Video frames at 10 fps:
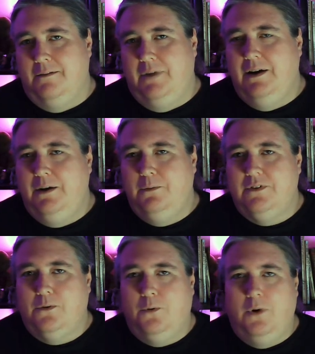Mary
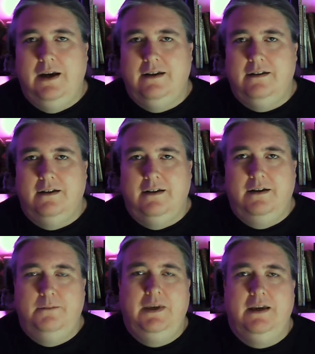was quiet
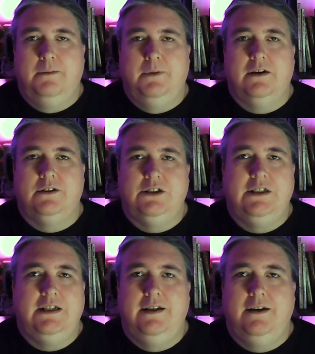and meek because
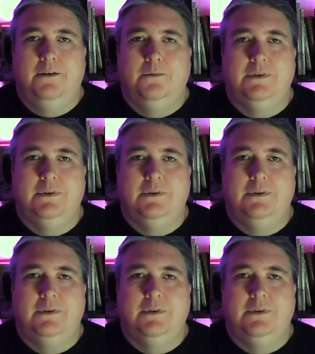she